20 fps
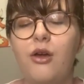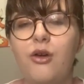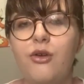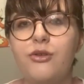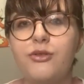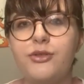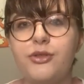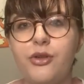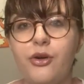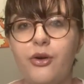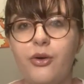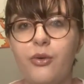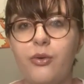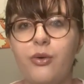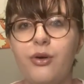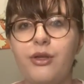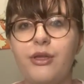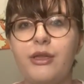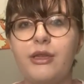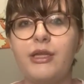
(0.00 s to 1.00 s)

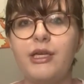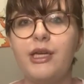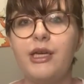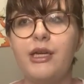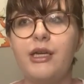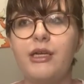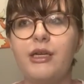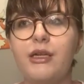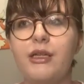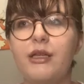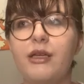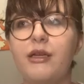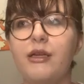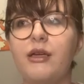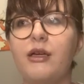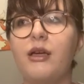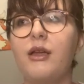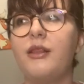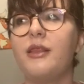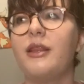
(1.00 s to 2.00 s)
So the
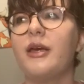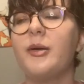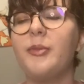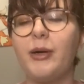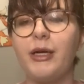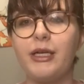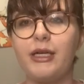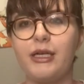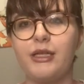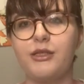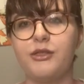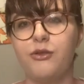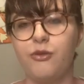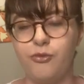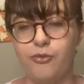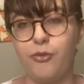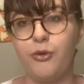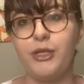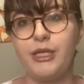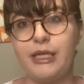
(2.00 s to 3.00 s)
their podcast
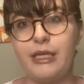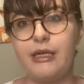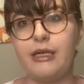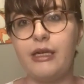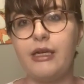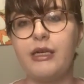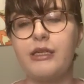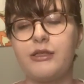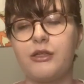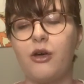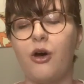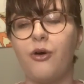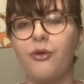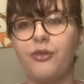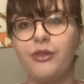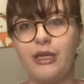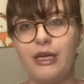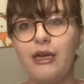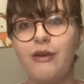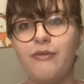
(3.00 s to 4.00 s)
for D&D is
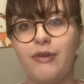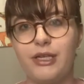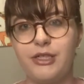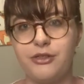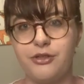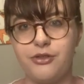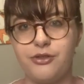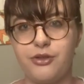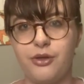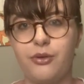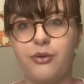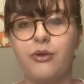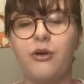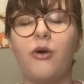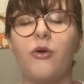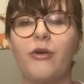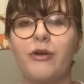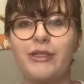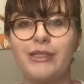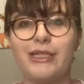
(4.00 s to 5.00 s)
called The Adventure Zone,
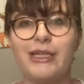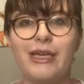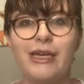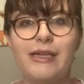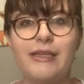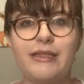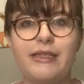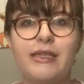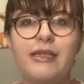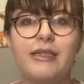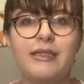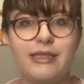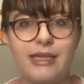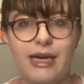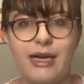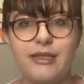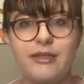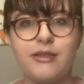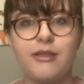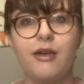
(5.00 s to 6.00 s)
or TAZ,
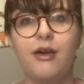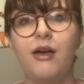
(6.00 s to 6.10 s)
Taz.